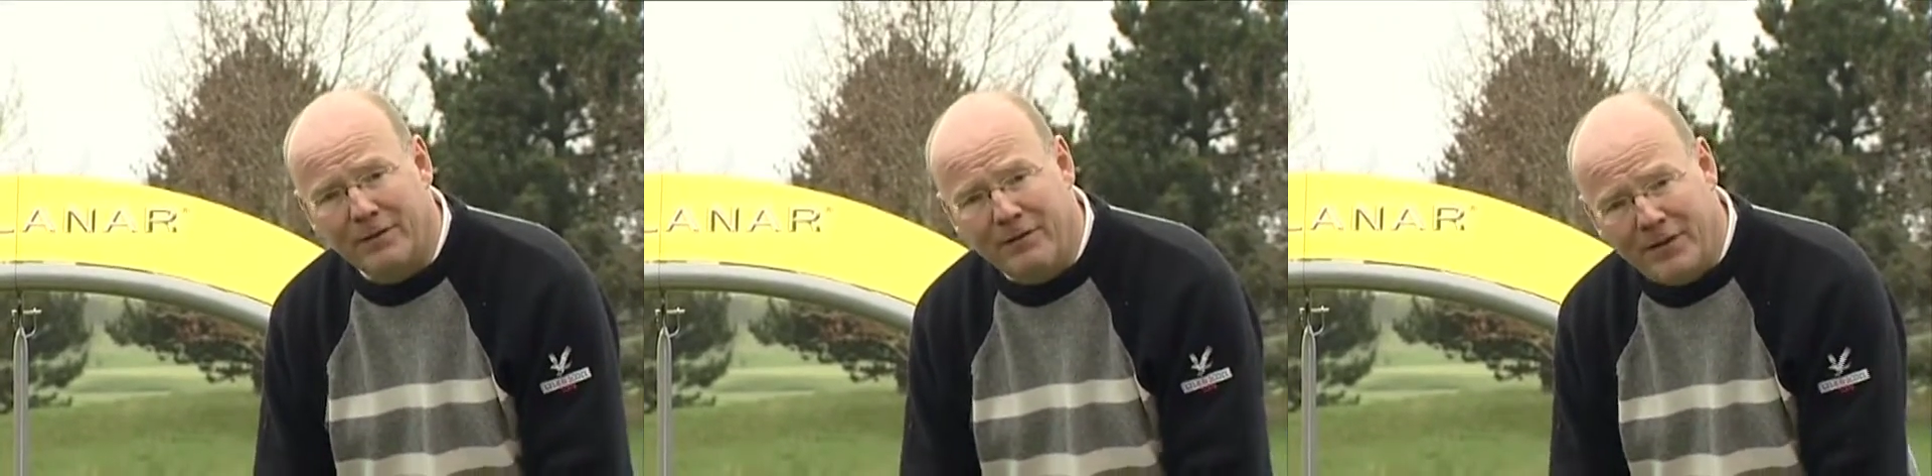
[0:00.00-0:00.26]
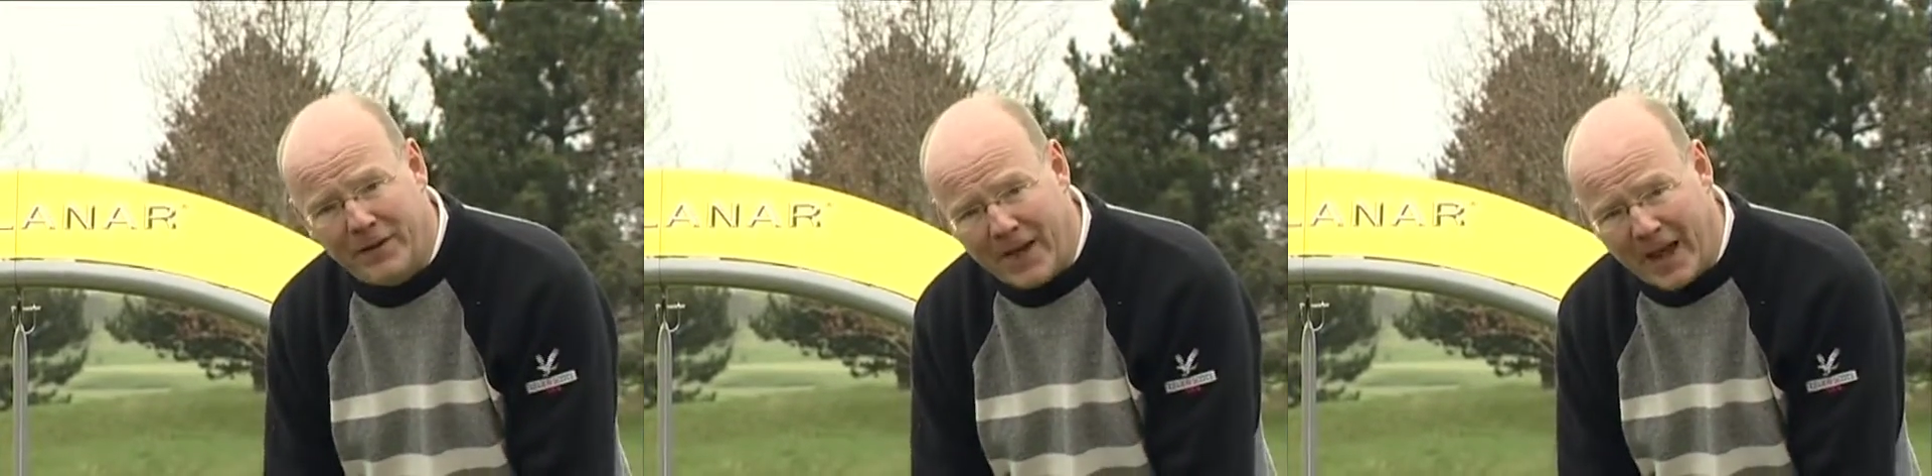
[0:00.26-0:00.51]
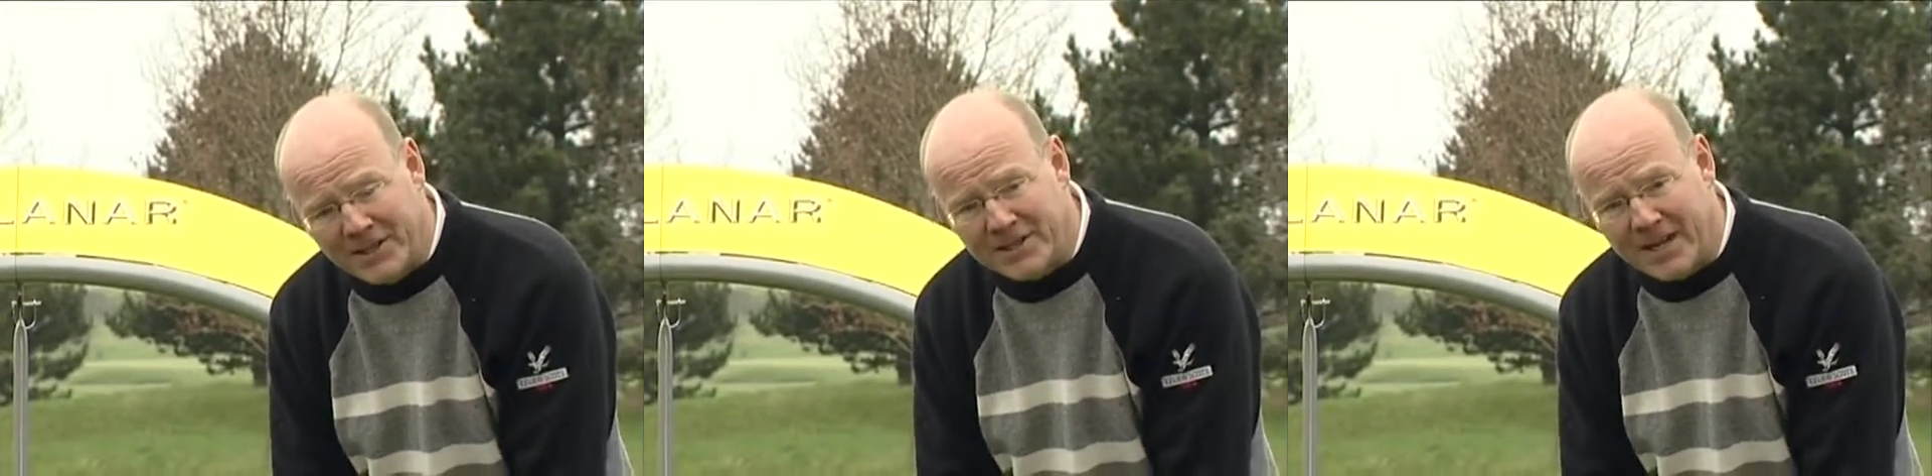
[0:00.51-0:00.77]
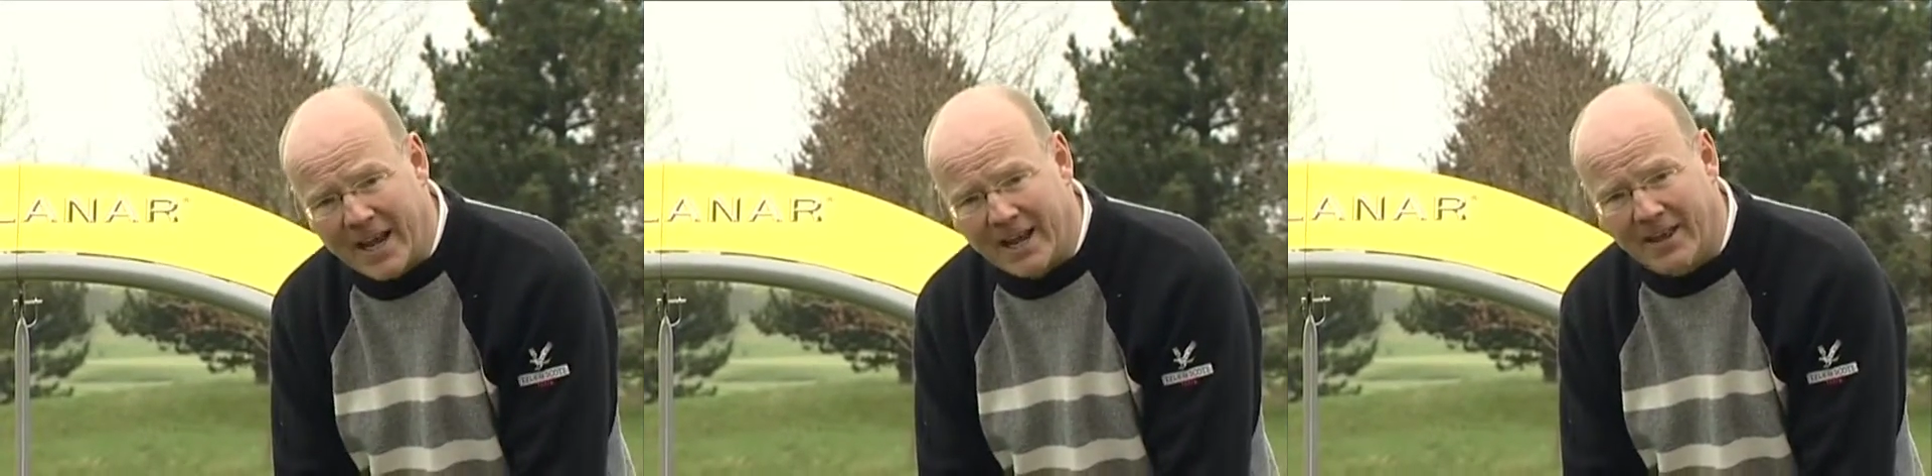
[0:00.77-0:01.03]
fit the hands
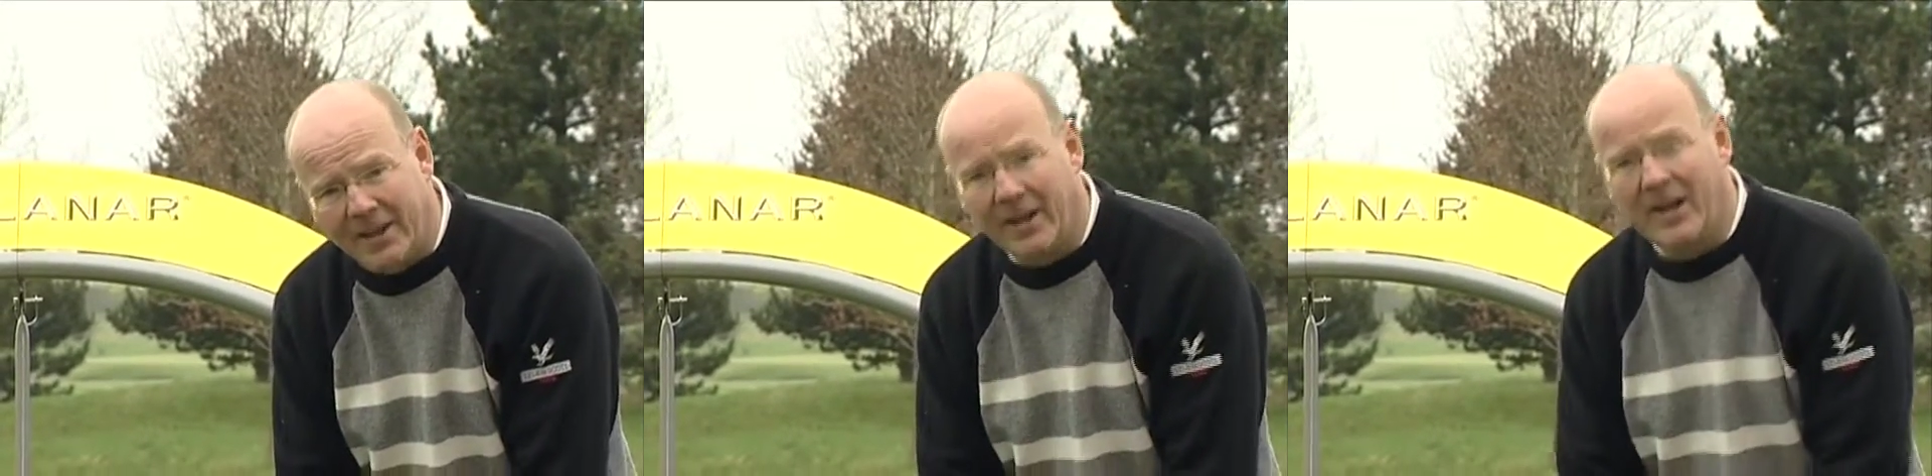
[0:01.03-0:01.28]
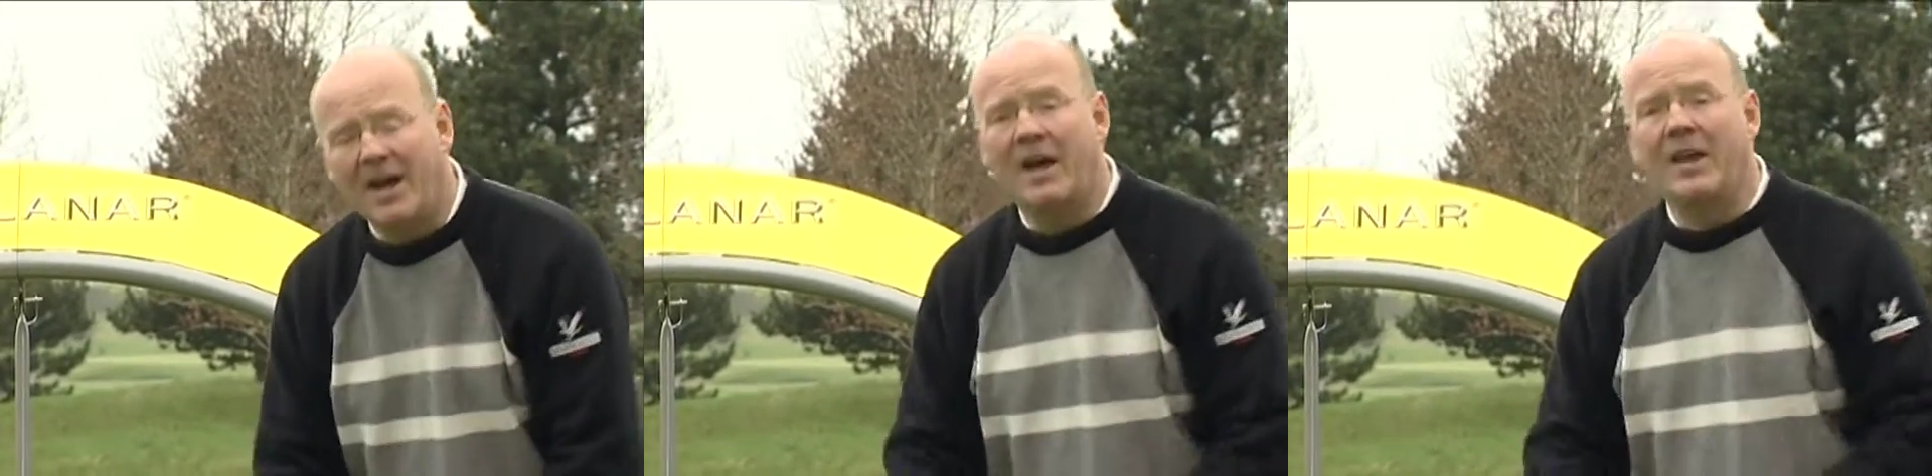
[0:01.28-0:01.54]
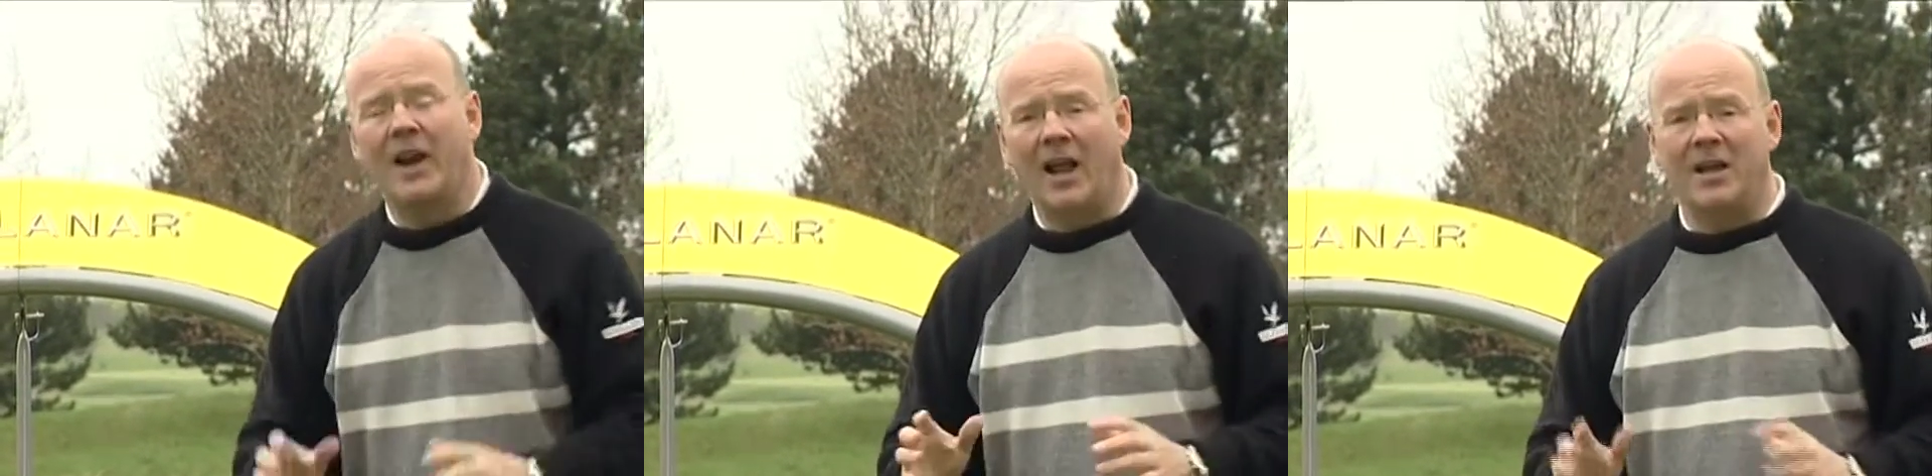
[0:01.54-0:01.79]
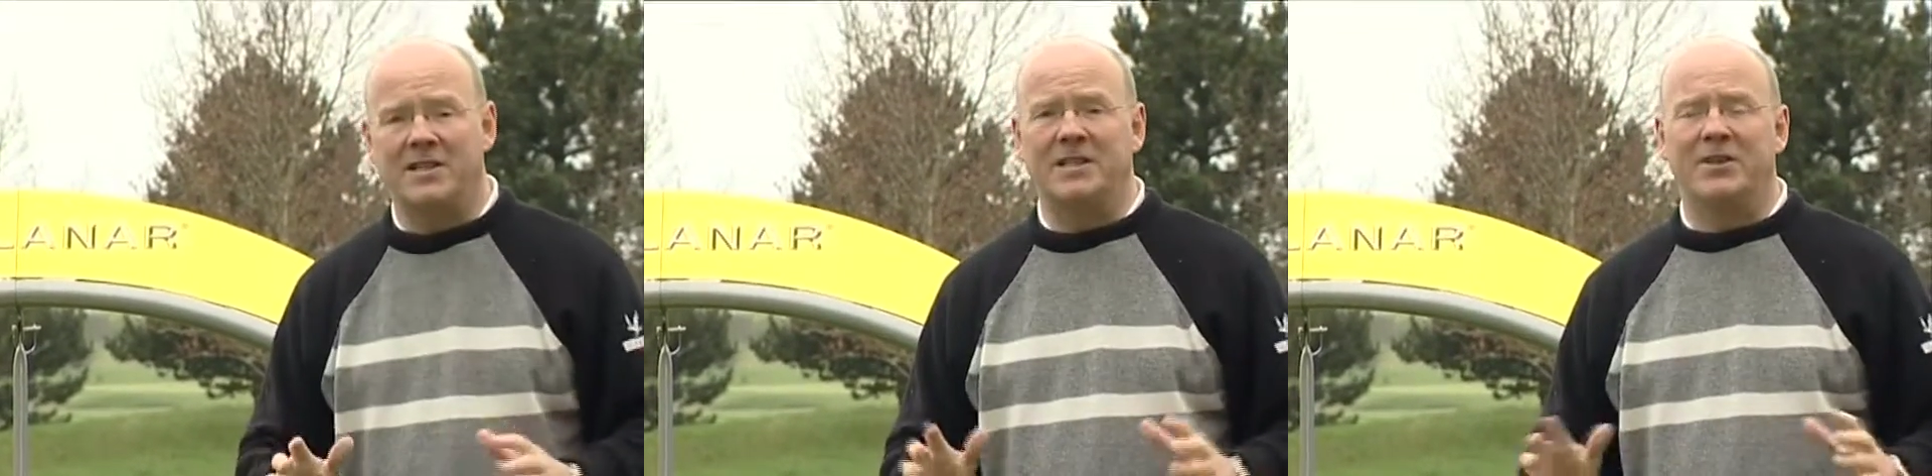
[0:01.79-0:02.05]
together, and
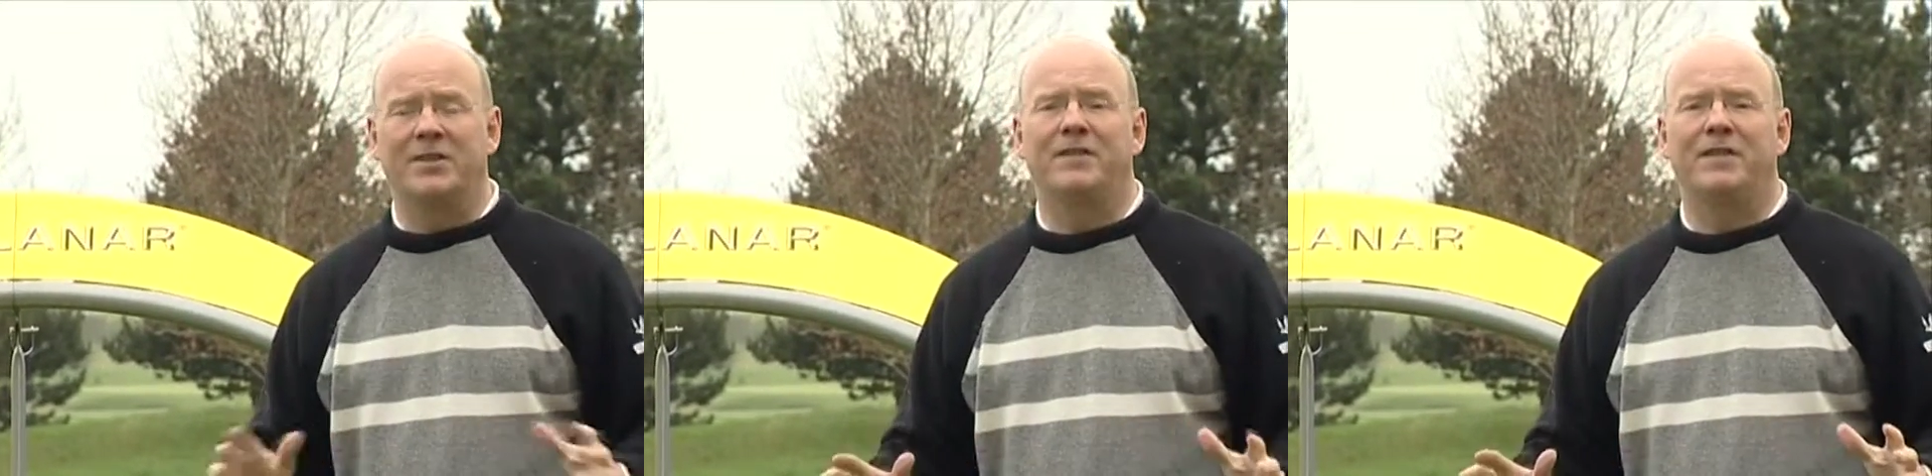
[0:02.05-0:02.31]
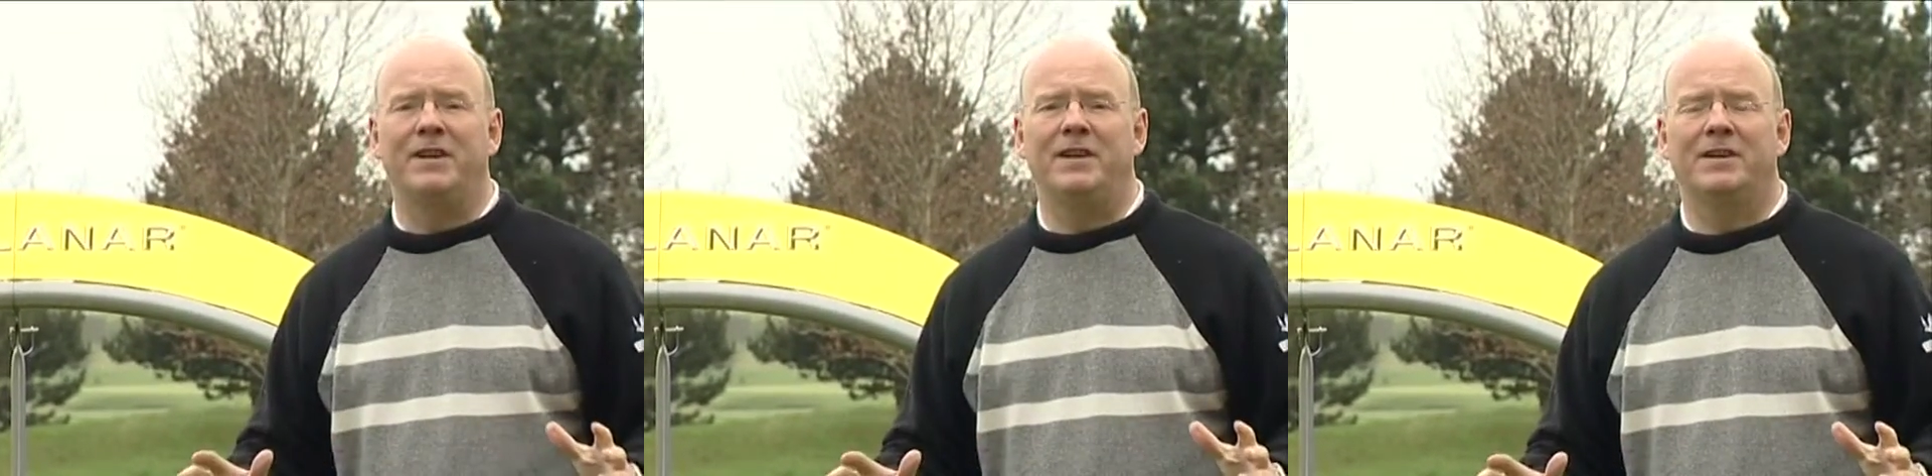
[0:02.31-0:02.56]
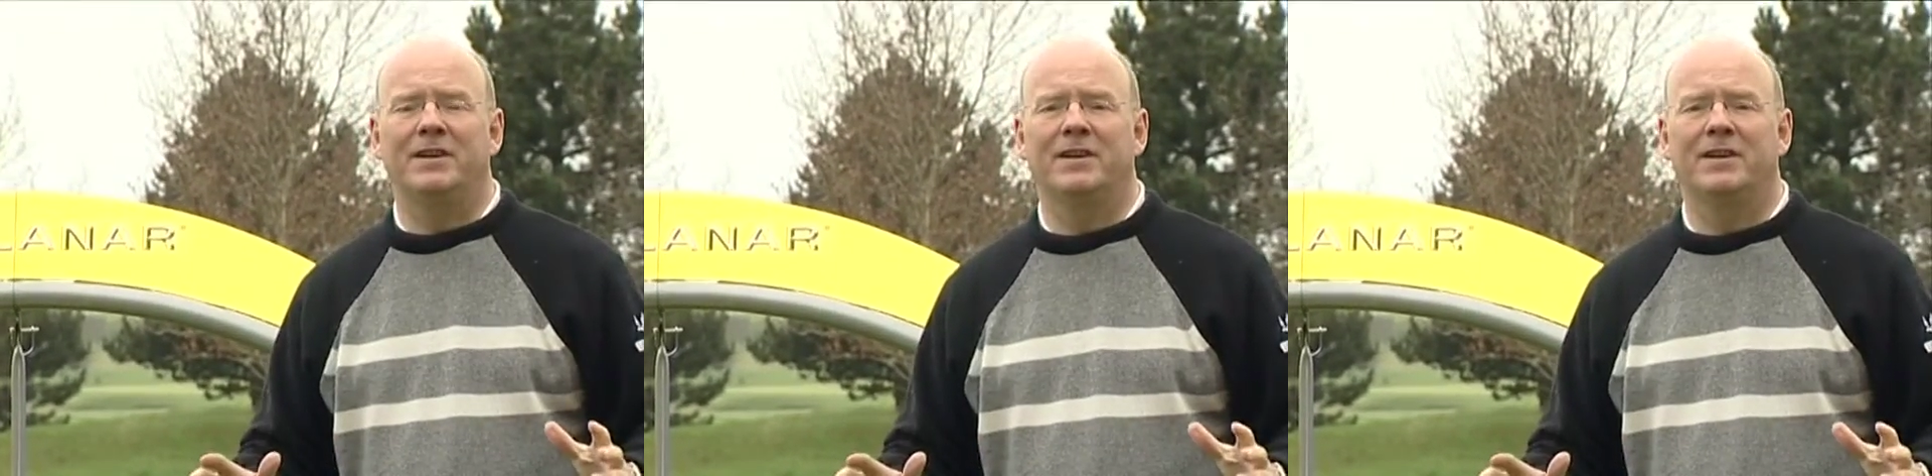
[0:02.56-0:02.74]
lastly do the feet.